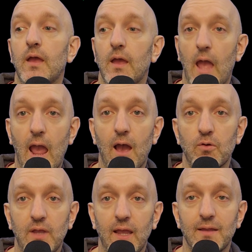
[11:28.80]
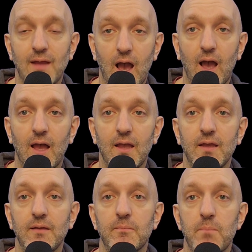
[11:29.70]
How can
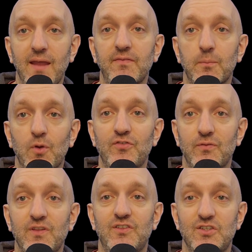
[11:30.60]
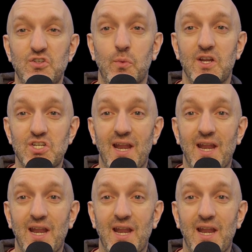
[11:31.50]
I make the most of this situation?